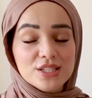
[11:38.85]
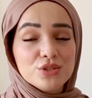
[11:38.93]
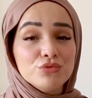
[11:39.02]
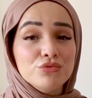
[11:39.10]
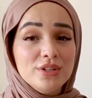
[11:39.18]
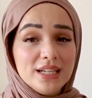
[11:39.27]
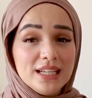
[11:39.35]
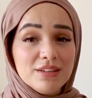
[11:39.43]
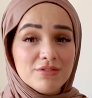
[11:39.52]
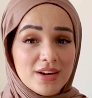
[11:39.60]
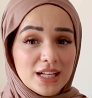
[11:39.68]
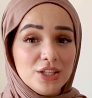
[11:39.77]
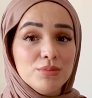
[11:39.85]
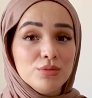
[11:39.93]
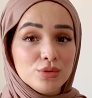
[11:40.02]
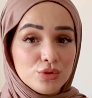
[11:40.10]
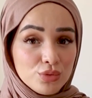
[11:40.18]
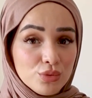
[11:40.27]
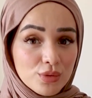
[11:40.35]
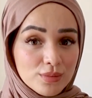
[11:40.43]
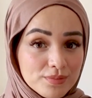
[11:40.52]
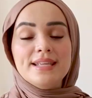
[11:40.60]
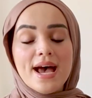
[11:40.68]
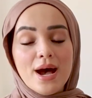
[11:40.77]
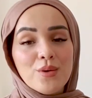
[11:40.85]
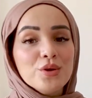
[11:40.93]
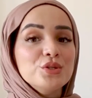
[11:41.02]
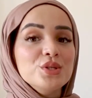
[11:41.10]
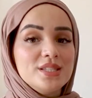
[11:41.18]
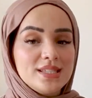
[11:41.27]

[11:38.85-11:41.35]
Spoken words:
It's a really valuable tool. Now on to